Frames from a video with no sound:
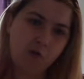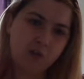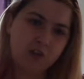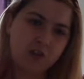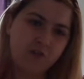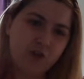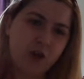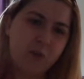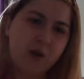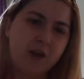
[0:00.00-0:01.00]
There's a few
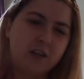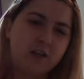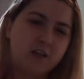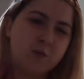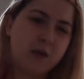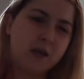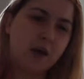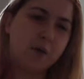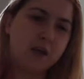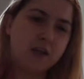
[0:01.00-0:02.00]
I would like to speak.
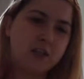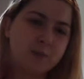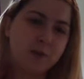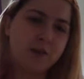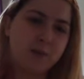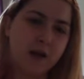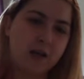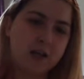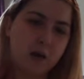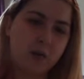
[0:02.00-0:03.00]
I would like to speak Spanish,